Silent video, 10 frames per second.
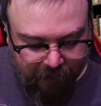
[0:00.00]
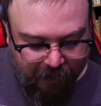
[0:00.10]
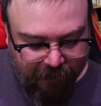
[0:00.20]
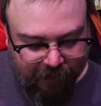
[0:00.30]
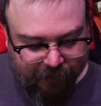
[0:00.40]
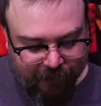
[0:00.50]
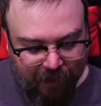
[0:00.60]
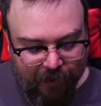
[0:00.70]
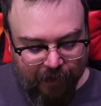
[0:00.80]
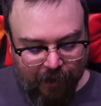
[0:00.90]
At least,
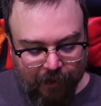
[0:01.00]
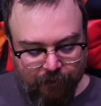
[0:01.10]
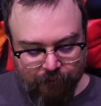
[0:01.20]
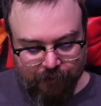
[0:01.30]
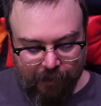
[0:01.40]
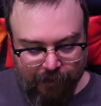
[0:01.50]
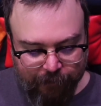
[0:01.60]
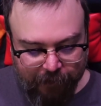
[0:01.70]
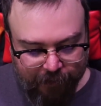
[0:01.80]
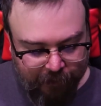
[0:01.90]
any god who is
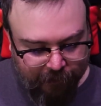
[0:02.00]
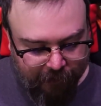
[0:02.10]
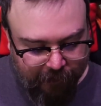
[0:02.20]
anybody.